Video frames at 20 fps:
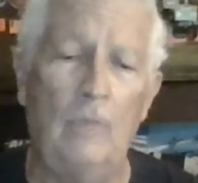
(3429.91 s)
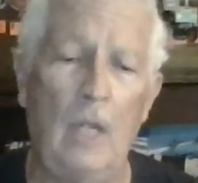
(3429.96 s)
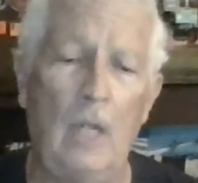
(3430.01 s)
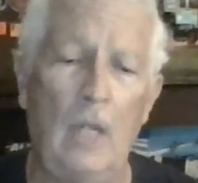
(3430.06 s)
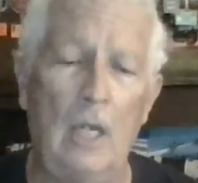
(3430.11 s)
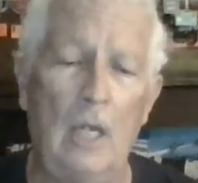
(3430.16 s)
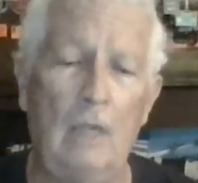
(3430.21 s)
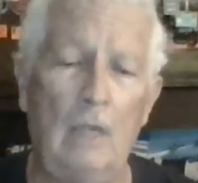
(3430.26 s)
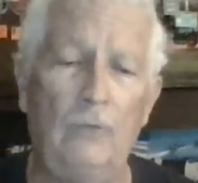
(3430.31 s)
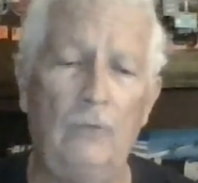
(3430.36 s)

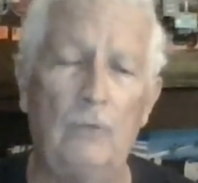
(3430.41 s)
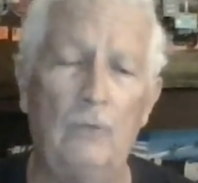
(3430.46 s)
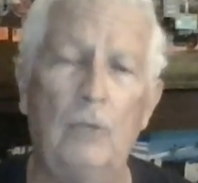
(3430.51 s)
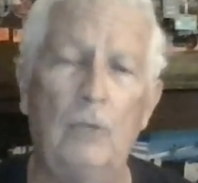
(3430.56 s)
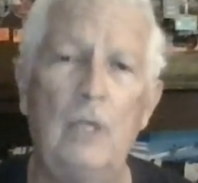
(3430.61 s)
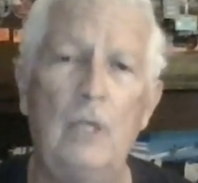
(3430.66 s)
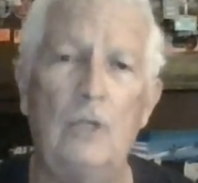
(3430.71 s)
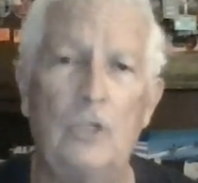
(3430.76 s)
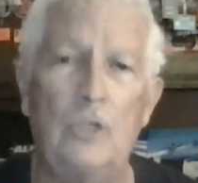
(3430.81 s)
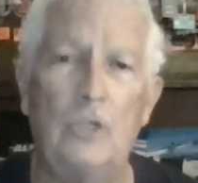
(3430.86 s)
And if you
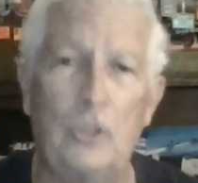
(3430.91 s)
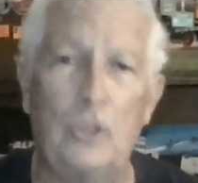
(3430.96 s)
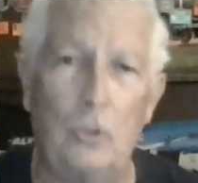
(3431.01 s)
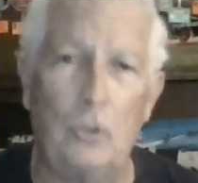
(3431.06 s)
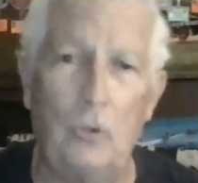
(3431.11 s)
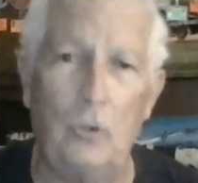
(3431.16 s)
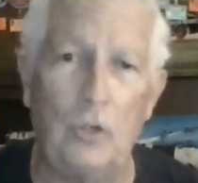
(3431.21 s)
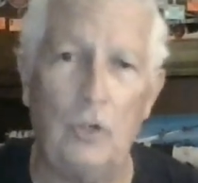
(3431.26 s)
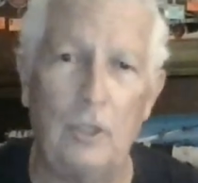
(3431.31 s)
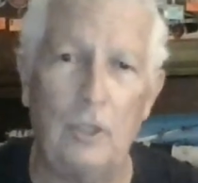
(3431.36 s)
read his
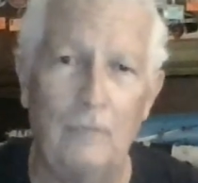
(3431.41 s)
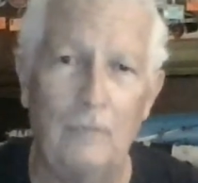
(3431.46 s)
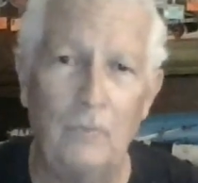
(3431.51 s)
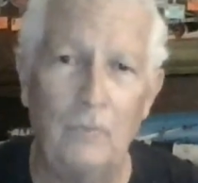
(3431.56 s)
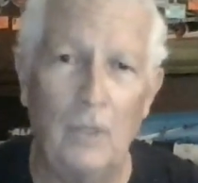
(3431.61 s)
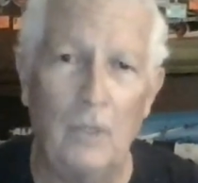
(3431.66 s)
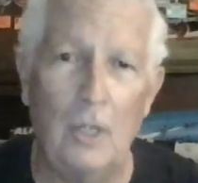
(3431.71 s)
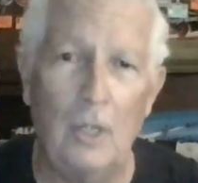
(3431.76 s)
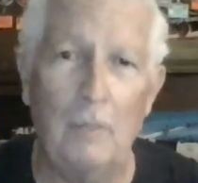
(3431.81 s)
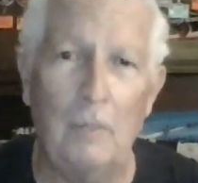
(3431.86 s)
story
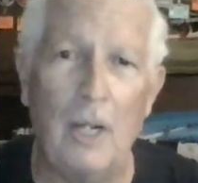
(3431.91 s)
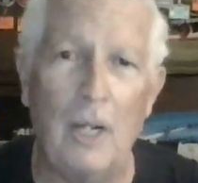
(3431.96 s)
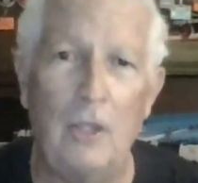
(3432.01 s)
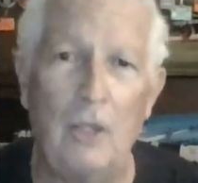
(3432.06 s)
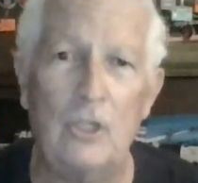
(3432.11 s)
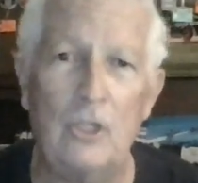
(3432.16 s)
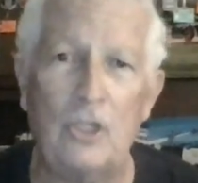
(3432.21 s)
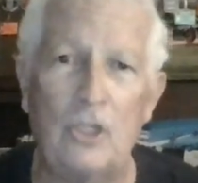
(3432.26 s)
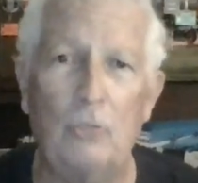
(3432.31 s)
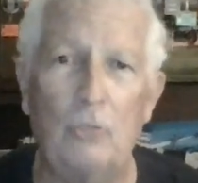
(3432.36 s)
about
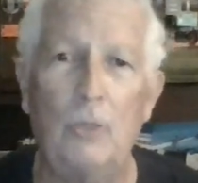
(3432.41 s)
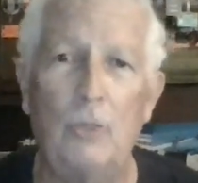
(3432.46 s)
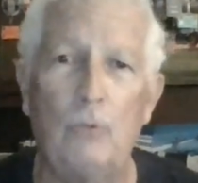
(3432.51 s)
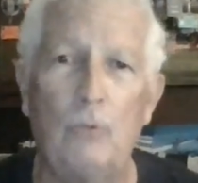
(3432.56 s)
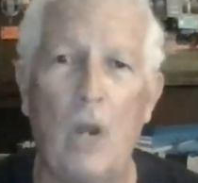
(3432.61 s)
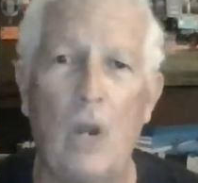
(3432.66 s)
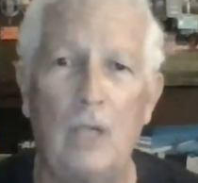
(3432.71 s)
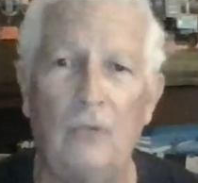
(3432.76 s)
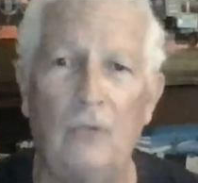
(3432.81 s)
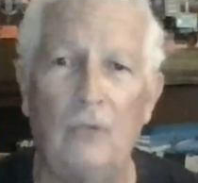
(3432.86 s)
his 3
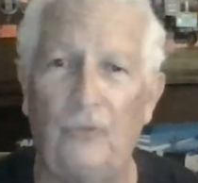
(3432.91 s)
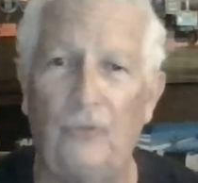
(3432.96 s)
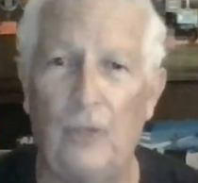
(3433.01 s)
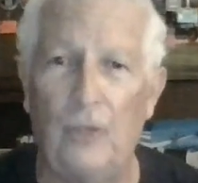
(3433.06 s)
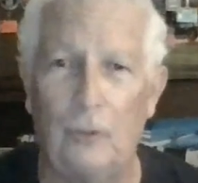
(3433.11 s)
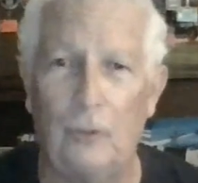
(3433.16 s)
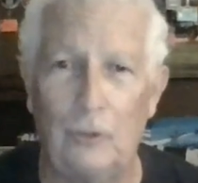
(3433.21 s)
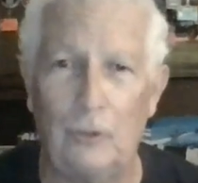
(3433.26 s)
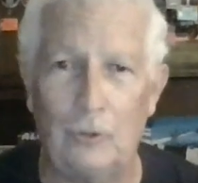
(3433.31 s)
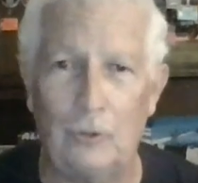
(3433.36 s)
rocket
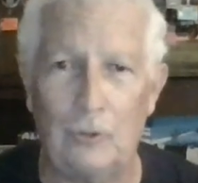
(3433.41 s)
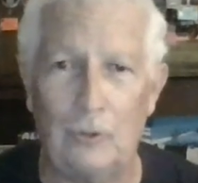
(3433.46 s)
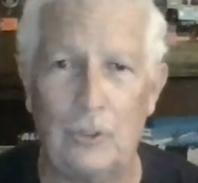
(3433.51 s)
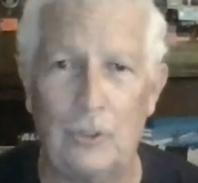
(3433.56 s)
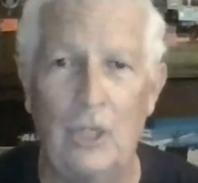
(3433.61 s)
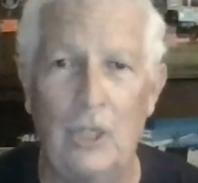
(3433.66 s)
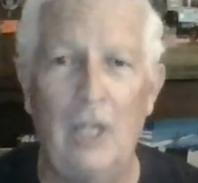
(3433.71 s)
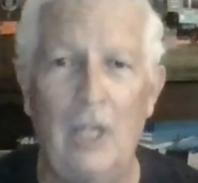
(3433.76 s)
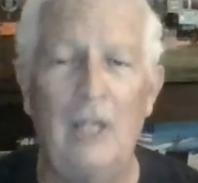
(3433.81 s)
failures,